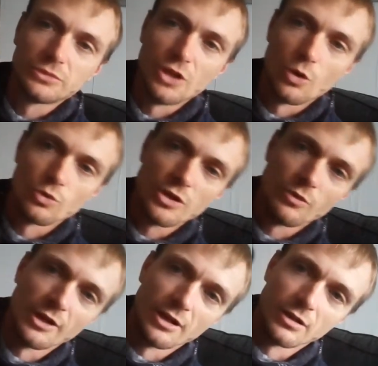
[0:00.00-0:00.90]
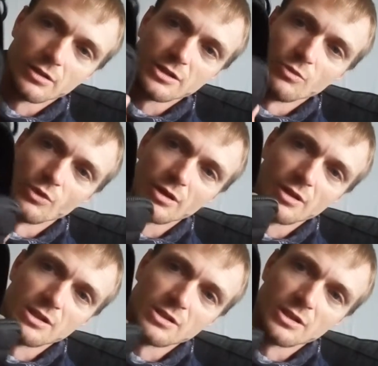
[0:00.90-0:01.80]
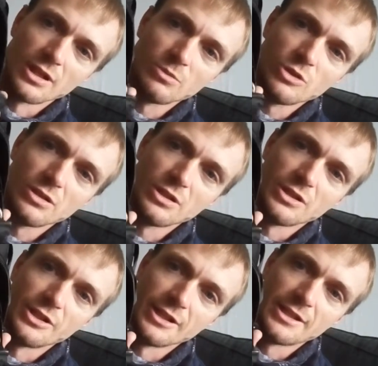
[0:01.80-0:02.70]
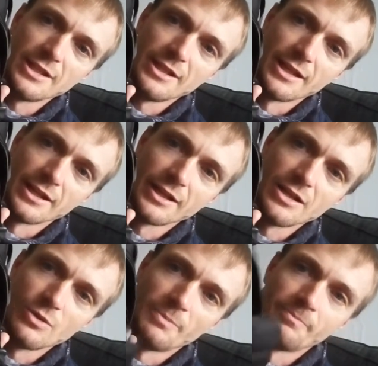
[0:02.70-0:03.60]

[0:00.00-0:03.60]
I'll tilt into the camera. As you can see, there you go.